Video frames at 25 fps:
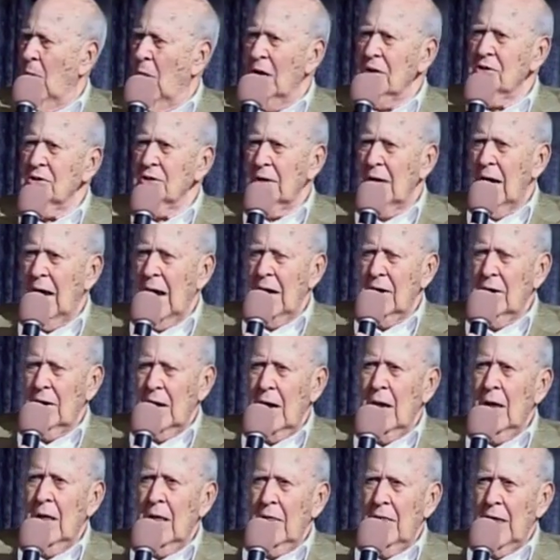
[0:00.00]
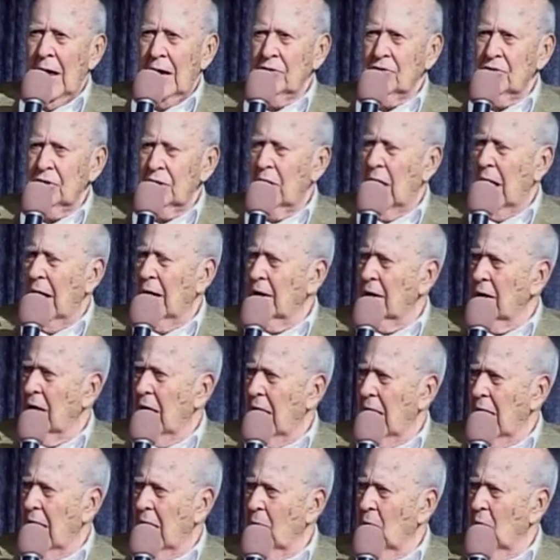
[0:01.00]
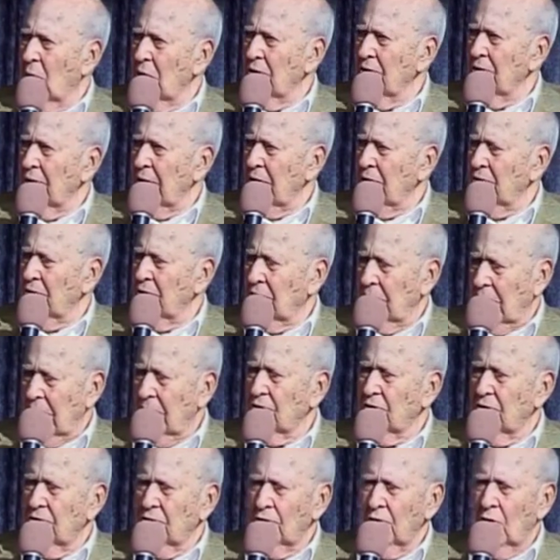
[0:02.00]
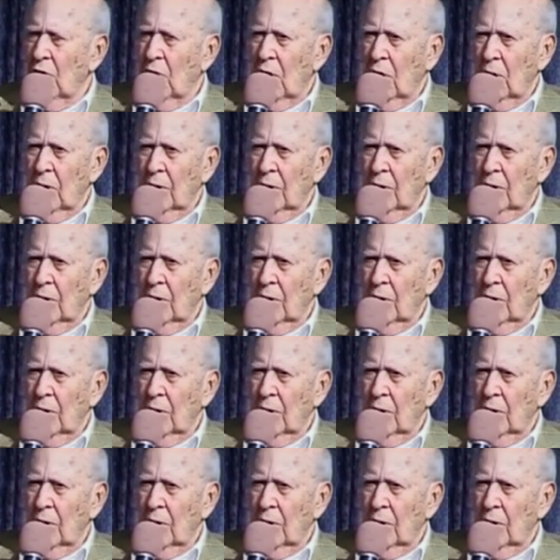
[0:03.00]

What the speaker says: What is that? That's the kind of guy I am. What is that? There's a song.